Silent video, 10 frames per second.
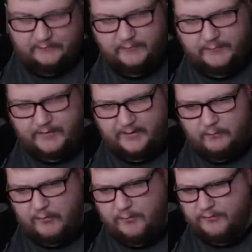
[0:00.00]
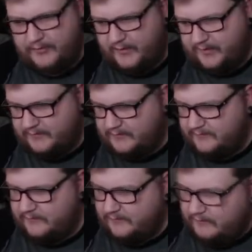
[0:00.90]
We might get one more thing.
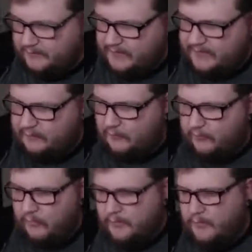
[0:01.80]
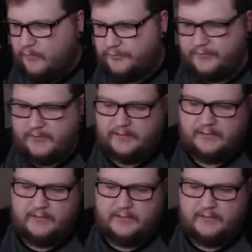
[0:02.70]
We might get one more thing.